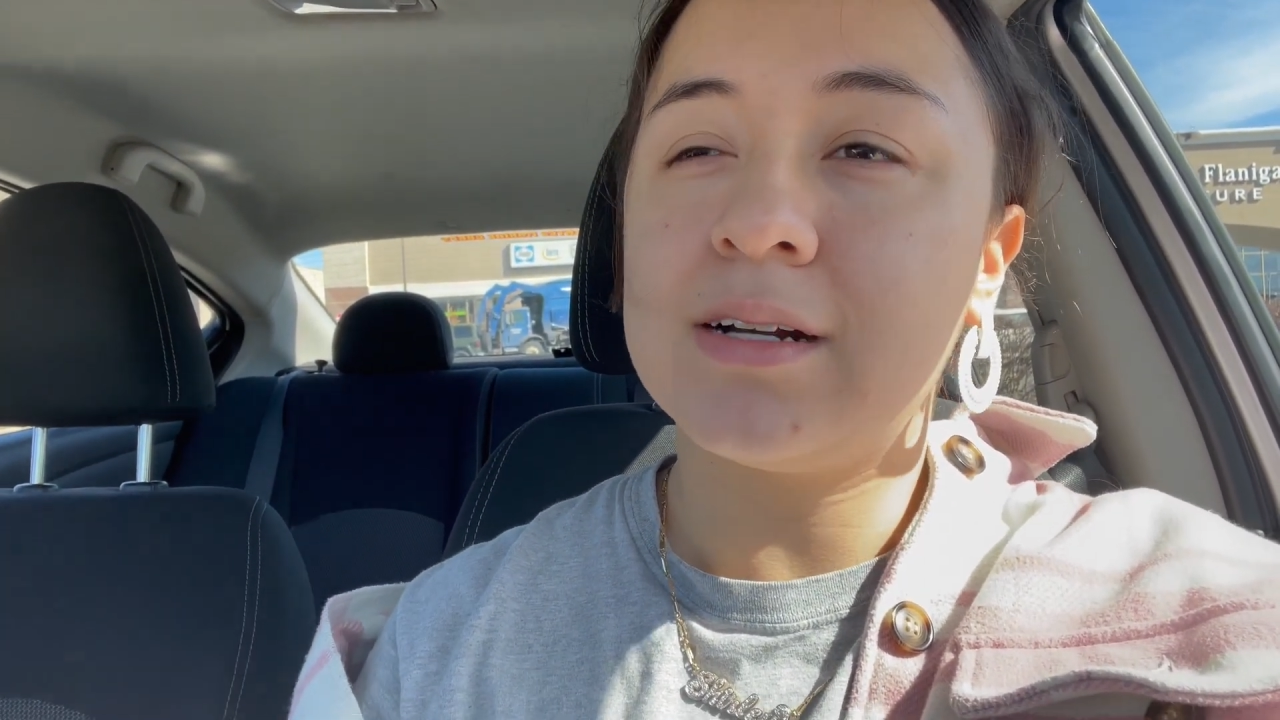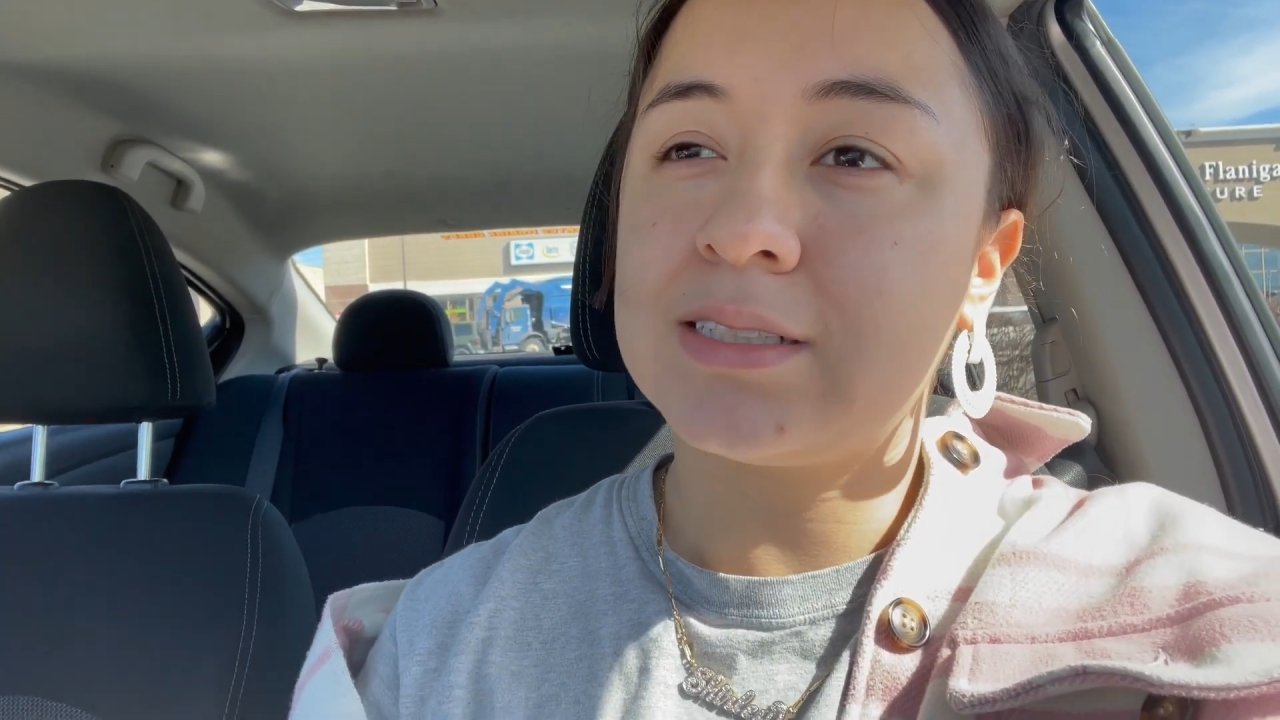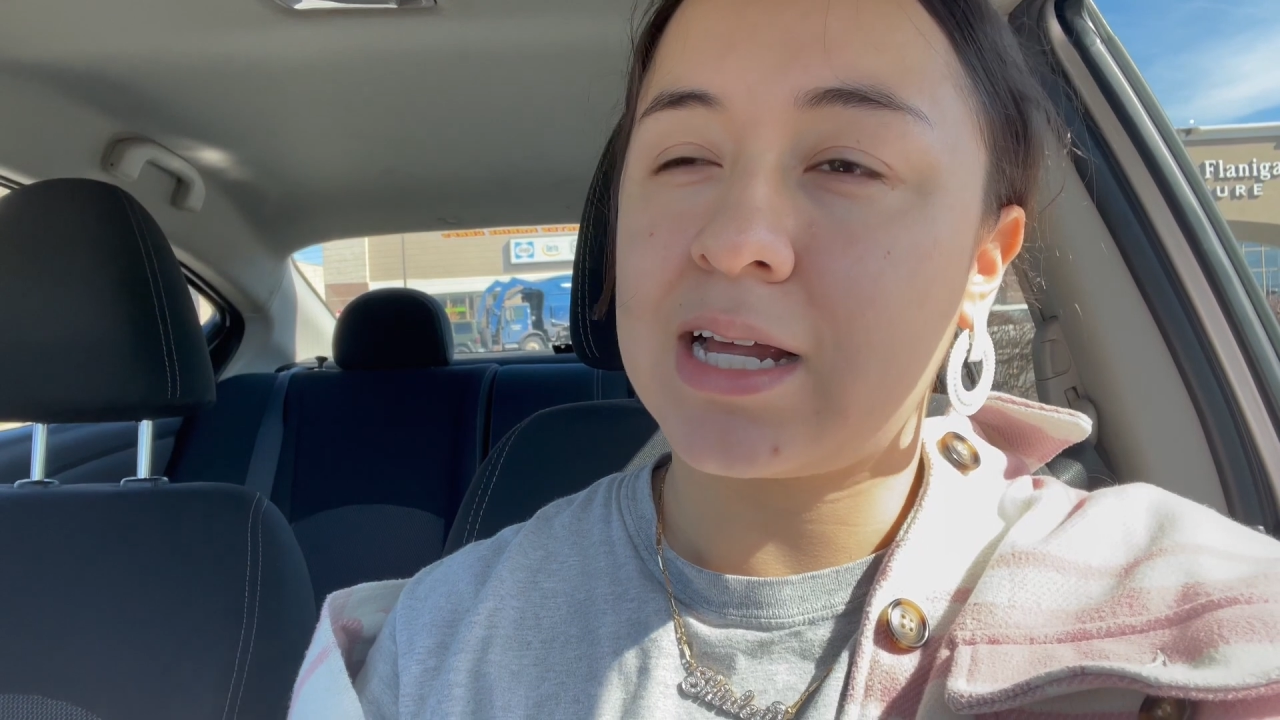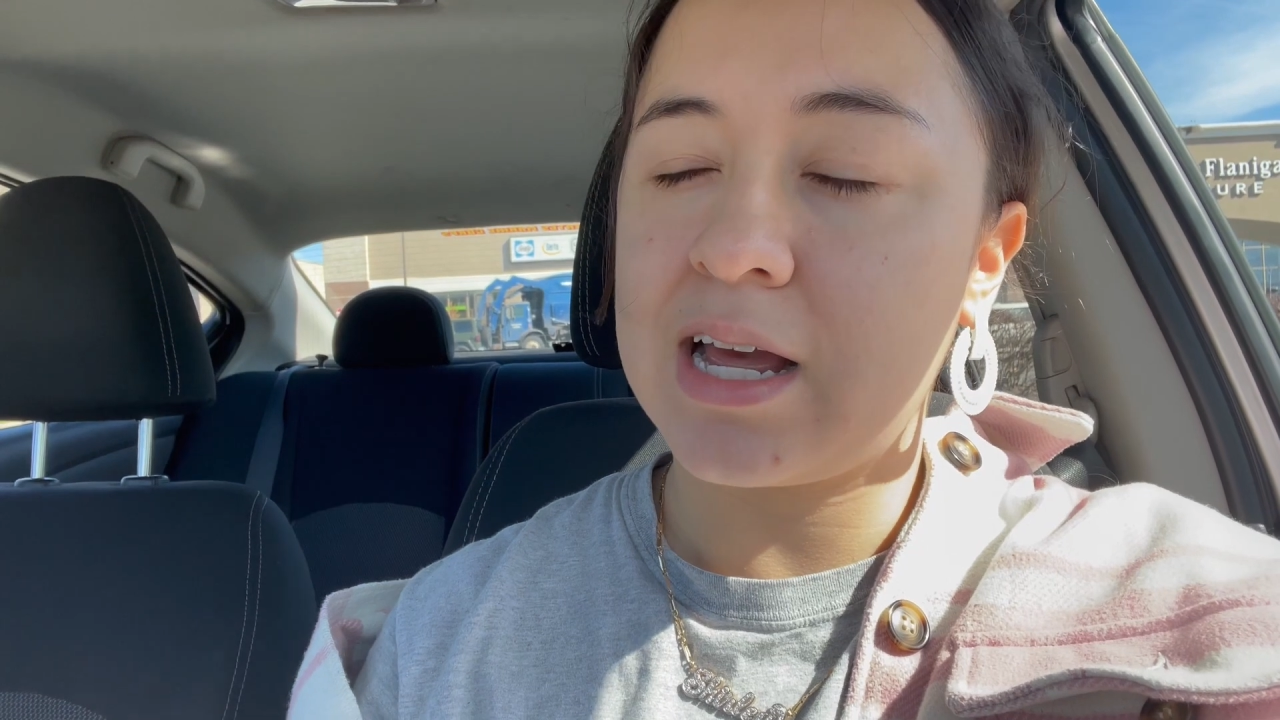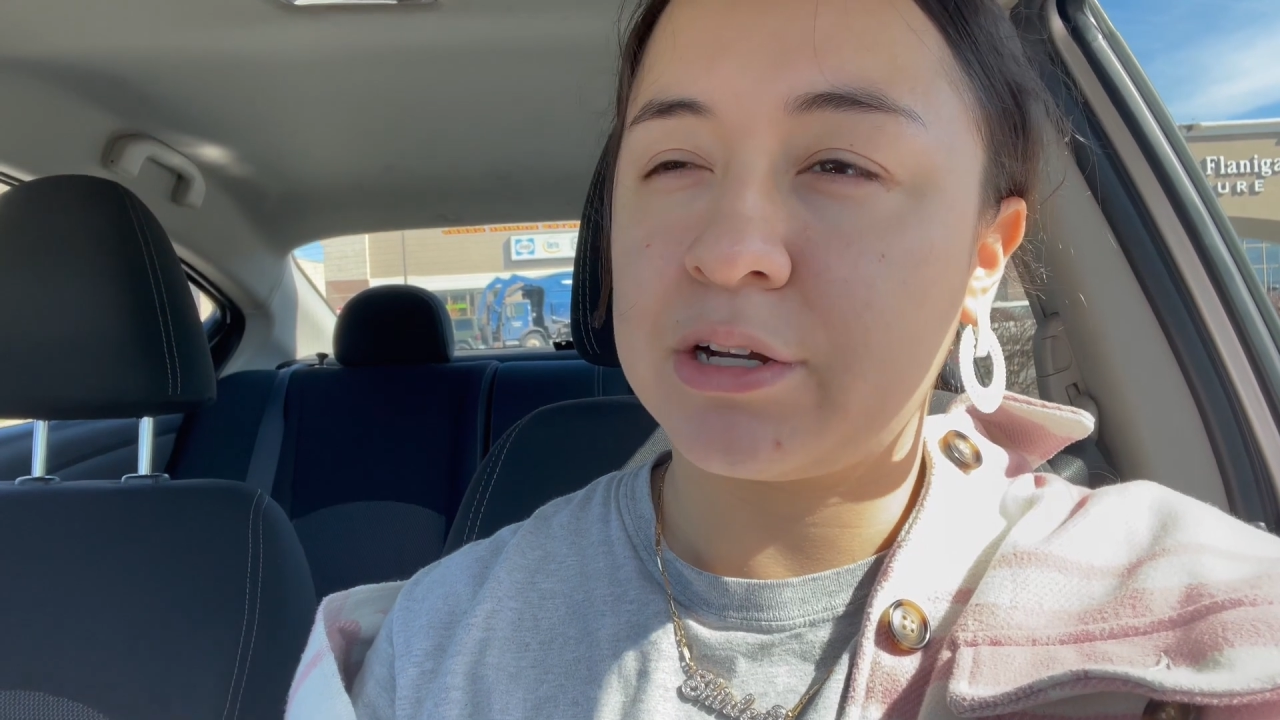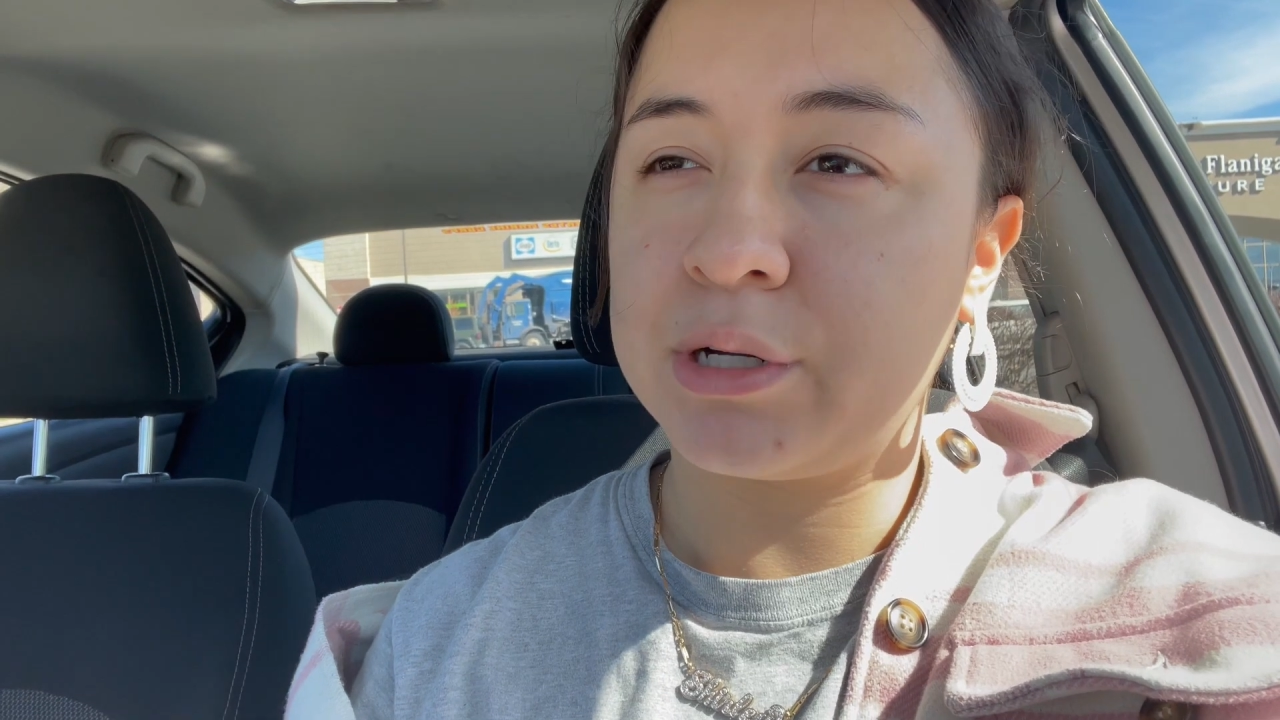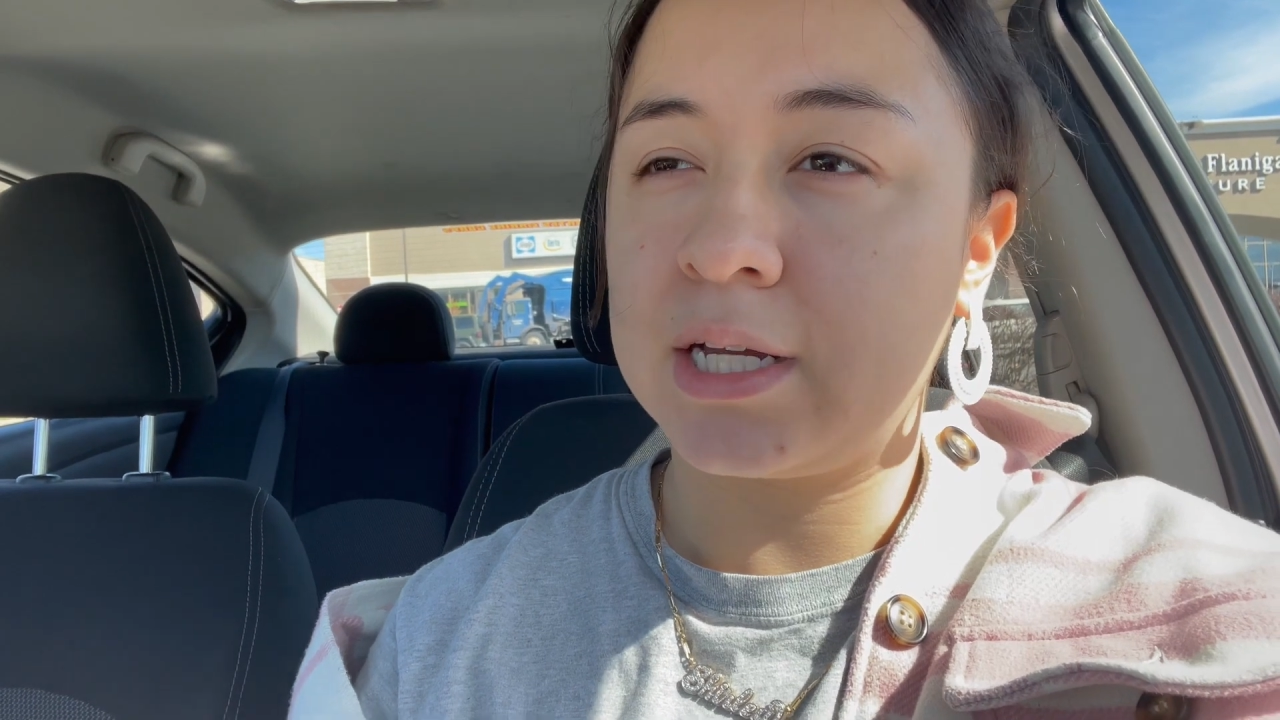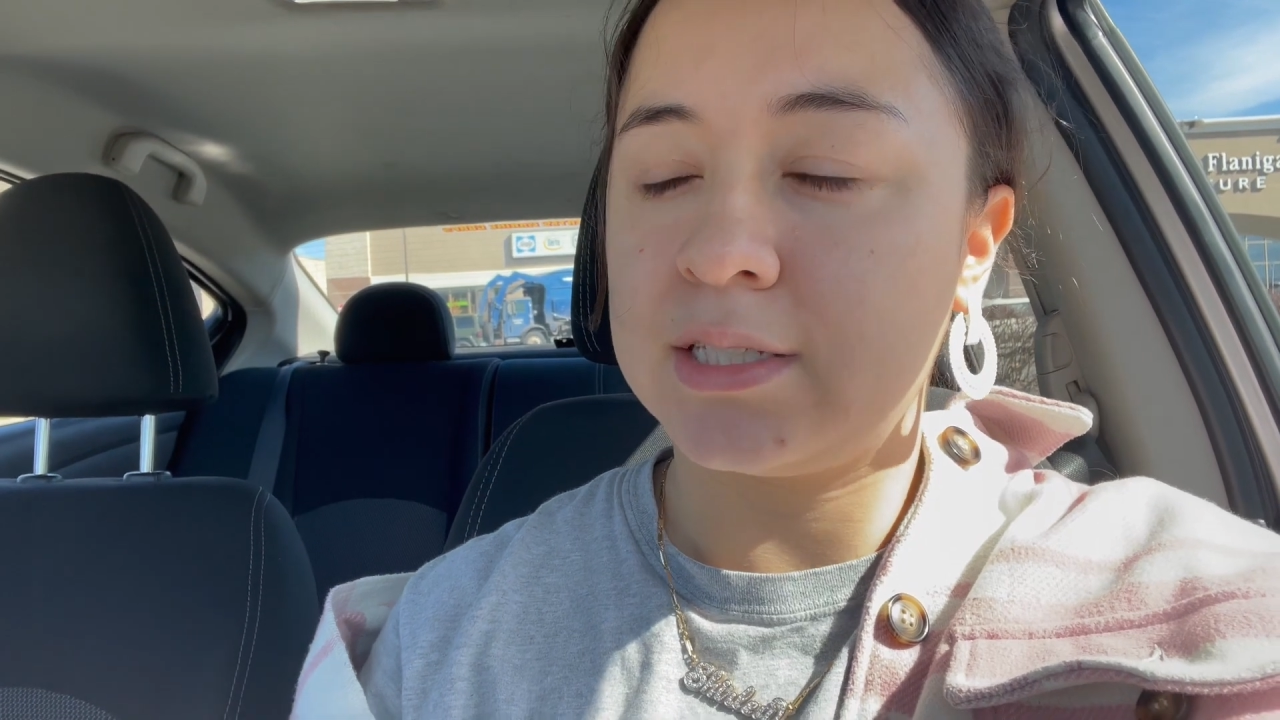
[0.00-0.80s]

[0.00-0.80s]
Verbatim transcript: tiring